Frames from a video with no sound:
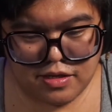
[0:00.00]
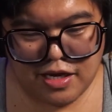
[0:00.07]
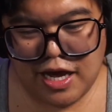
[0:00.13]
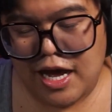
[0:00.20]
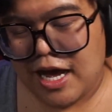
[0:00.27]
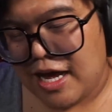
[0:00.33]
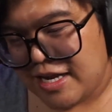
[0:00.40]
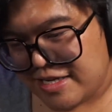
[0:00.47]

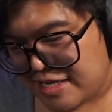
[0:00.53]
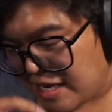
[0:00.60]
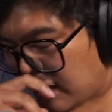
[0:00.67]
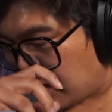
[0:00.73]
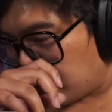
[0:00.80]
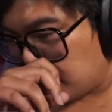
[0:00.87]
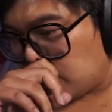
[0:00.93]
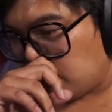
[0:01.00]
God
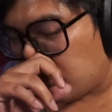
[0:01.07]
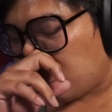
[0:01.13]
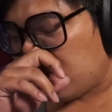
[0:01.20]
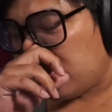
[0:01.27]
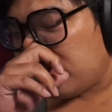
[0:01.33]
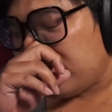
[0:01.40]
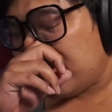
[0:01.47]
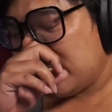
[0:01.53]
damn, dude.
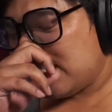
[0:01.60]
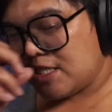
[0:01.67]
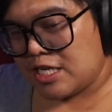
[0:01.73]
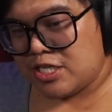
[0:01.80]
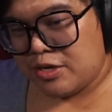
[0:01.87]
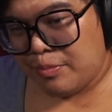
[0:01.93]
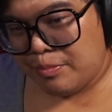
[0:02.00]
Ryun is such a